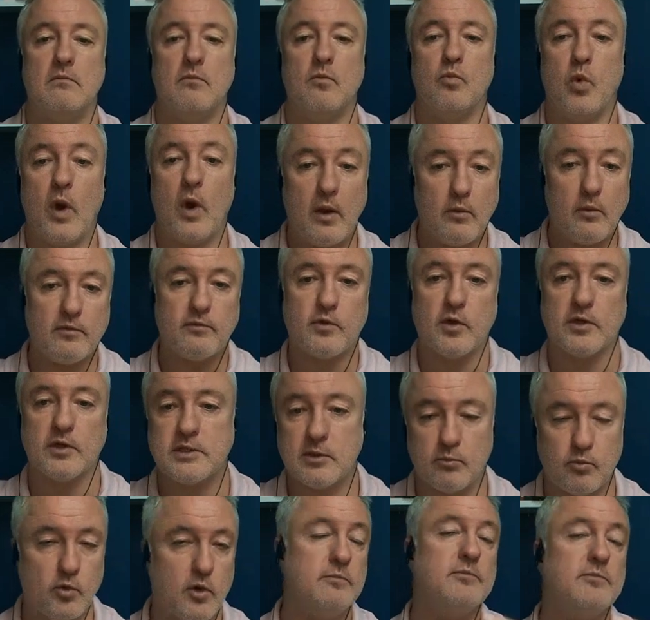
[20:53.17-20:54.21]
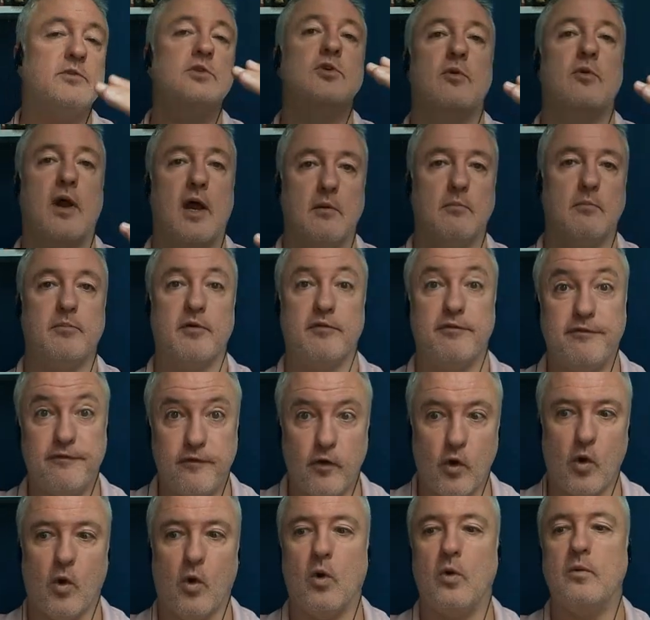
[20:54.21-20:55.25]
where we've got some room to run
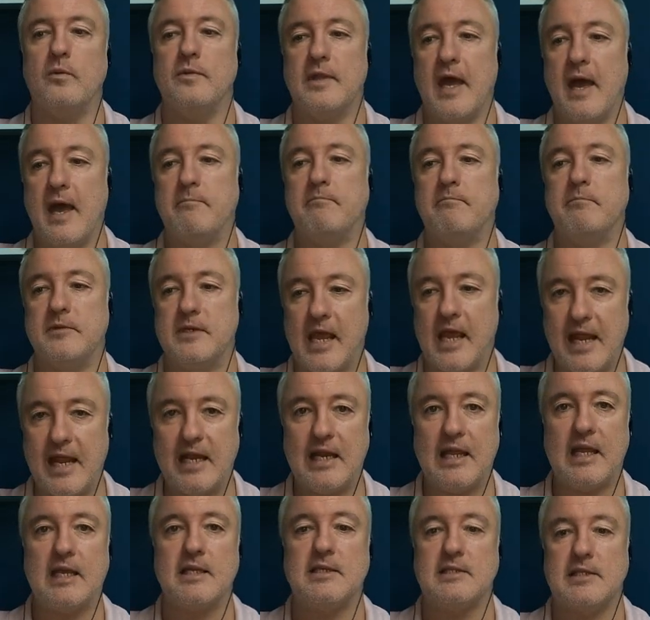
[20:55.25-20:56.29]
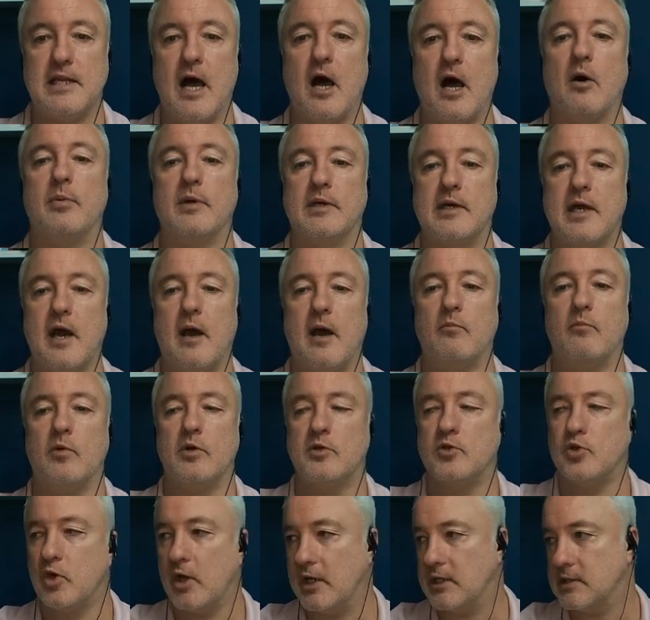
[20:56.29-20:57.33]
before that daily has now become
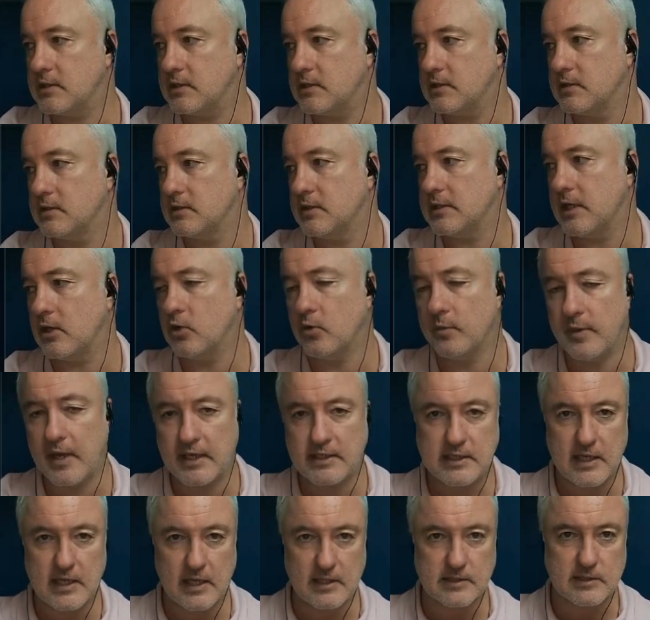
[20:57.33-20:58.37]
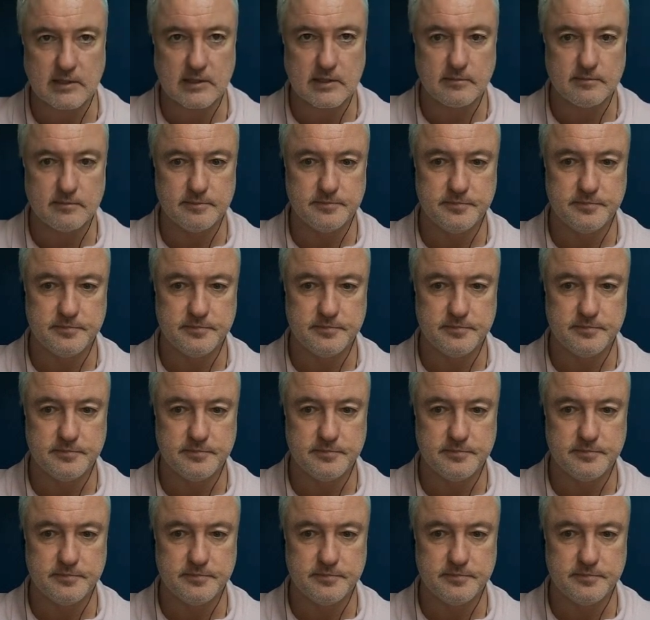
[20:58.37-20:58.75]
retraced. Does that all make sense?